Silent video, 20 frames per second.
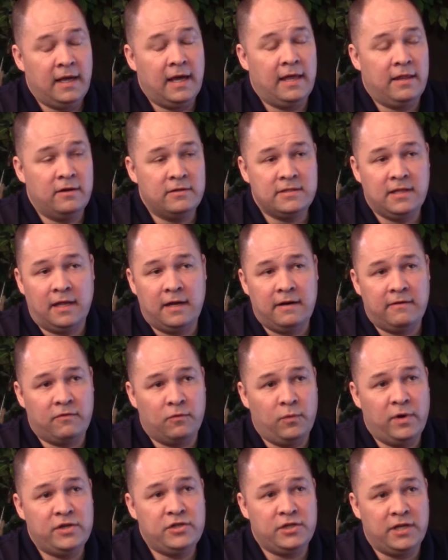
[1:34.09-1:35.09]
Yeah, and there's a lot of
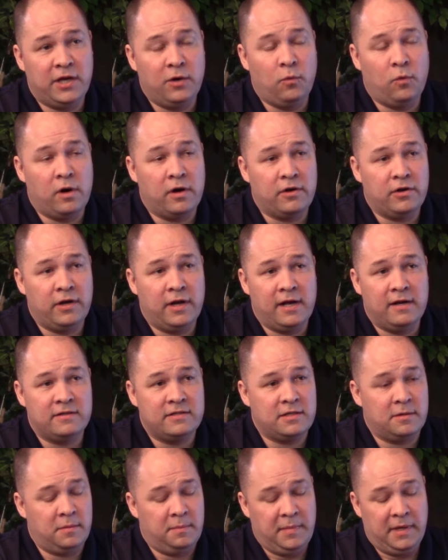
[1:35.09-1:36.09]
different ways you can get water in your
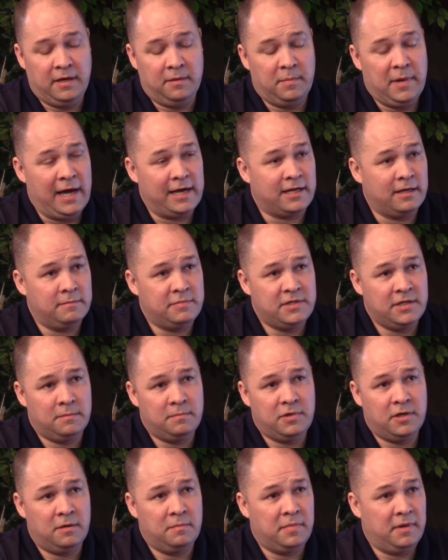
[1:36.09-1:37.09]
house. It could be a backed up
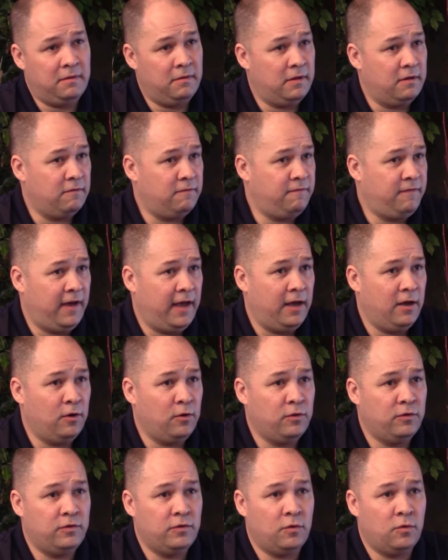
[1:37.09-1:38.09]
sump pump, either that
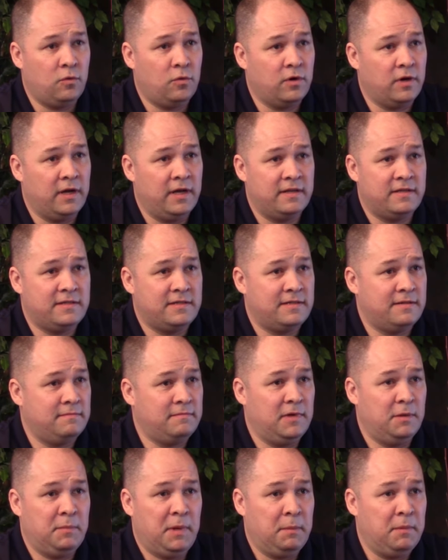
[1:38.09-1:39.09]
failed, or it's
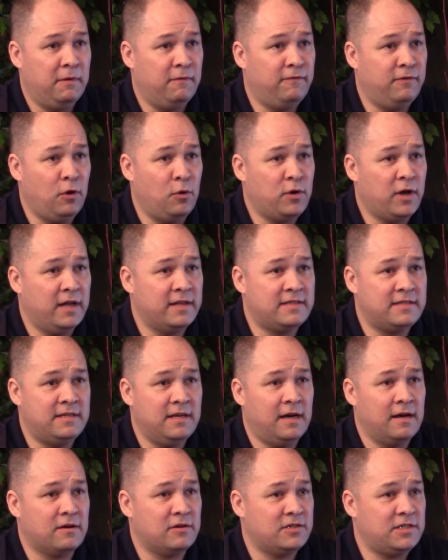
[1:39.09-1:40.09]
maybe a float got
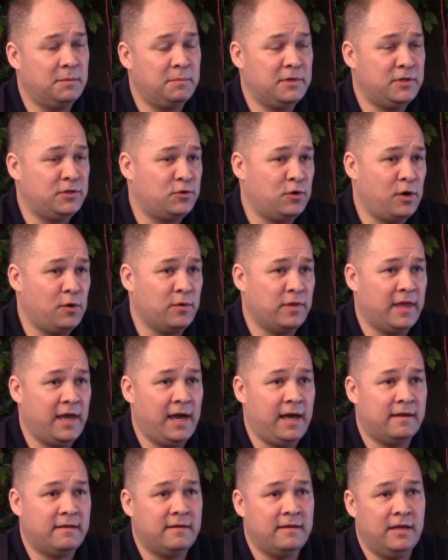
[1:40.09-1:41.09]
stuck, or something's wrong with
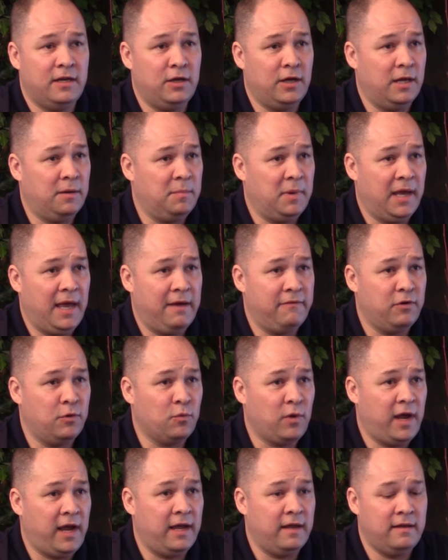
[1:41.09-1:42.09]
that, and you get a big heavy
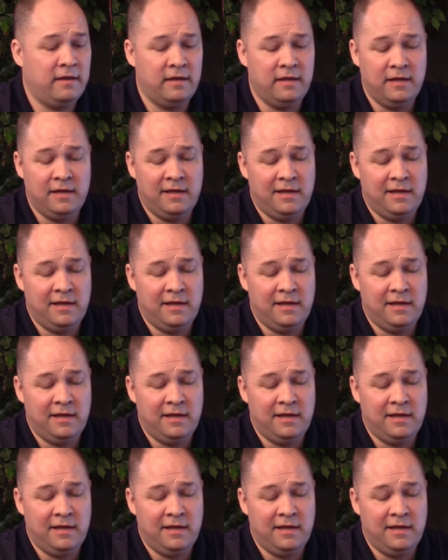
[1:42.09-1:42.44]
rain.